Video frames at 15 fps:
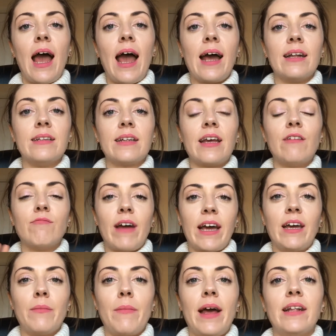and it
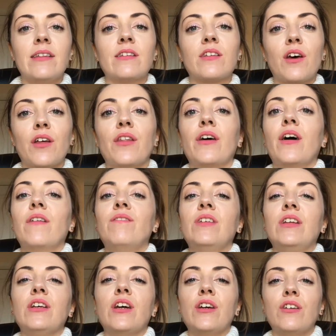recommends other
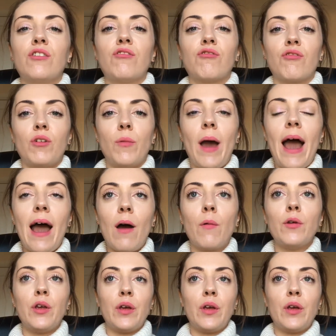videos throughout.